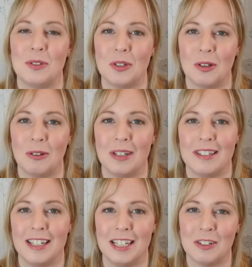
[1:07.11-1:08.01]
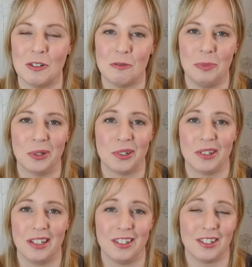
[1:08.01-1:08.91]
So instead of books
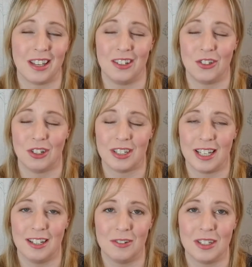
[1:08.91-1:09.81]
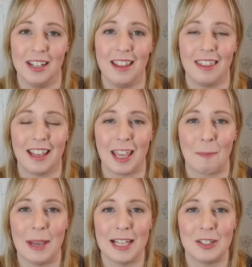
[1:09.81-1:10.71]
just getting chucked out, they're getting
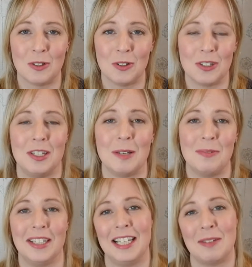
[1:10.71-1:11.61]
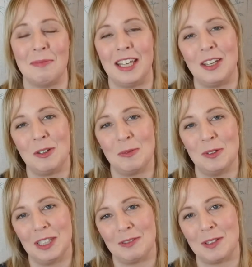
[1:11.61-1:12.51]
passed on to someone like me who
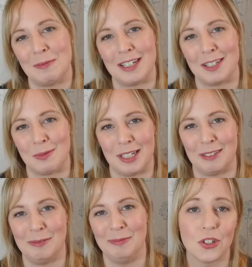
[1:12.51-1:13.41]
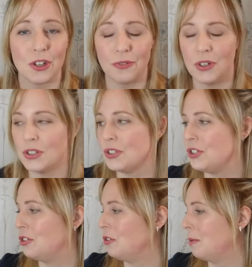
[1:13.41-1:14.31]
will love them as well. So the first
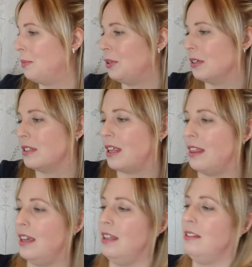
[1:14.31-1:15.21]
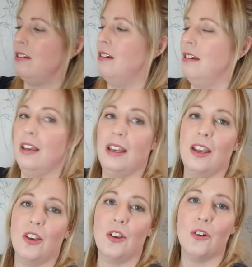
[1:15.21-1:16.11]
two books that
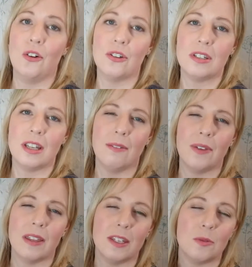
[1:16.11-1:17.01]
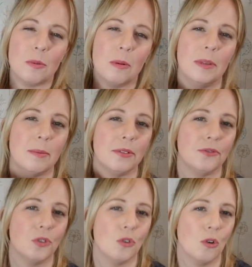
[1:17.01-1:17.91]
I got, in fact these were probably
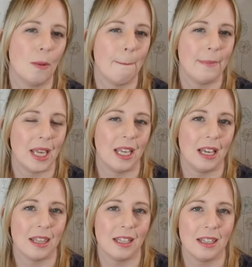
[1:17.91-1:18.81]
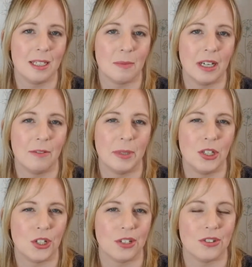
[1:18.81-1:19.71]
before May, I think these might have been
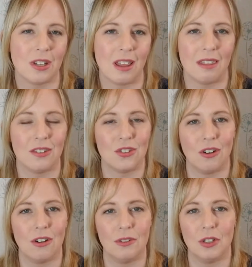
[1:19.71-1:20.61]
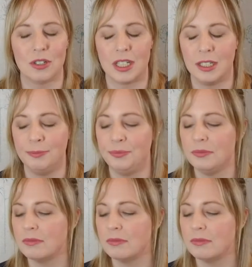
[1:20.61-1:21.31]
just at the start of lockdown.